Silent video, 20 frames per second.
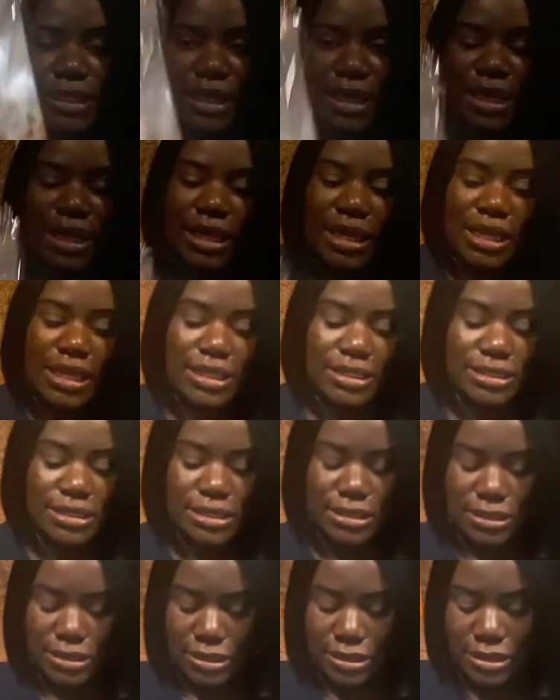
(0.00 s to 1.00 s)
And
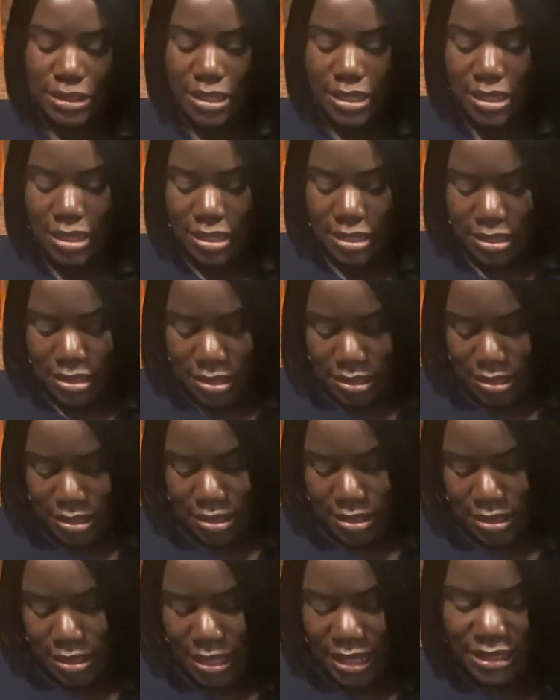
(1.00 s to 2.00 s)

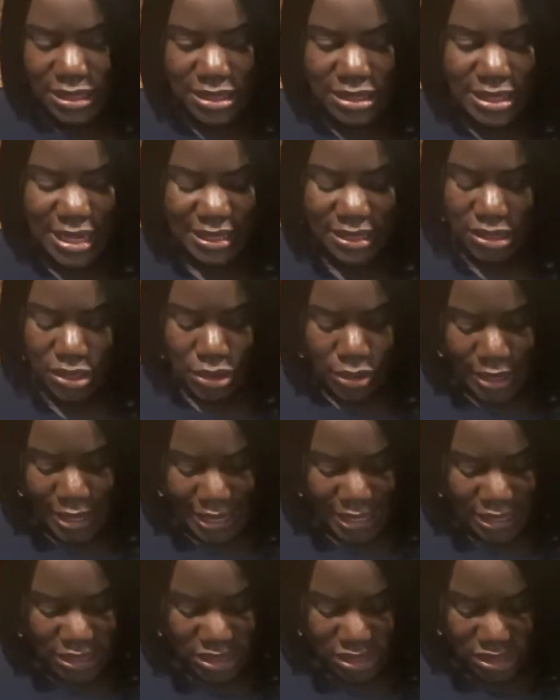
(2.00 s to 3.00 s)
I just like to go
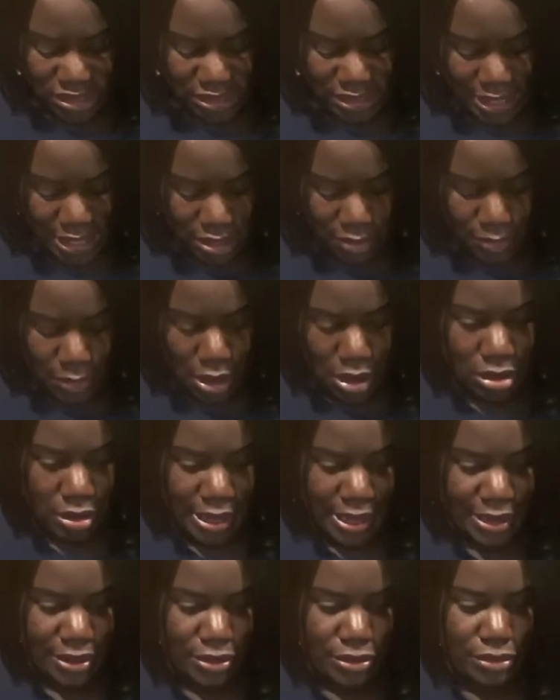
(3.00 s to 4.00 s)
ahead and just take them all
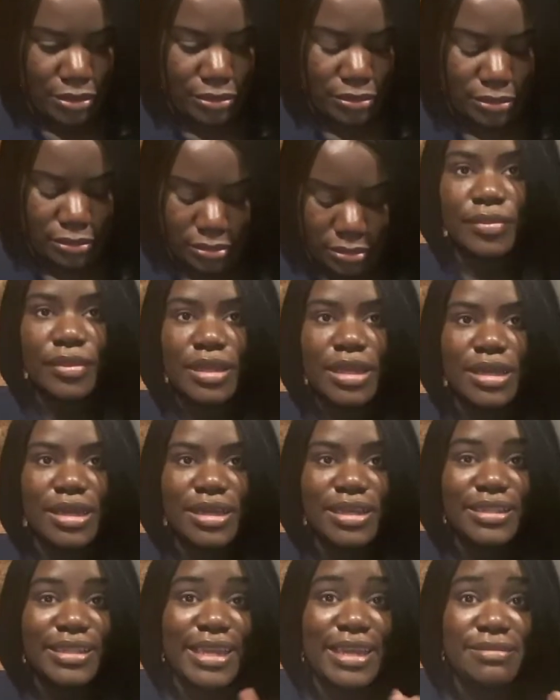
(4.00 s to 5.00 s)
out.
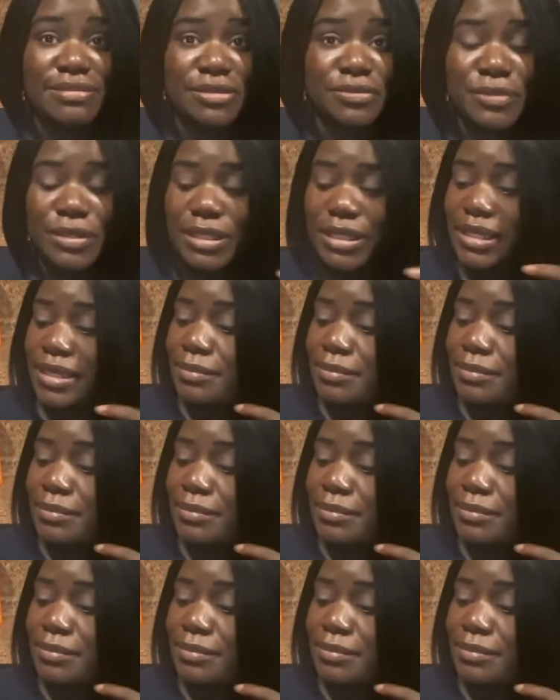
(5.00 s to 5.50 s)
They have some really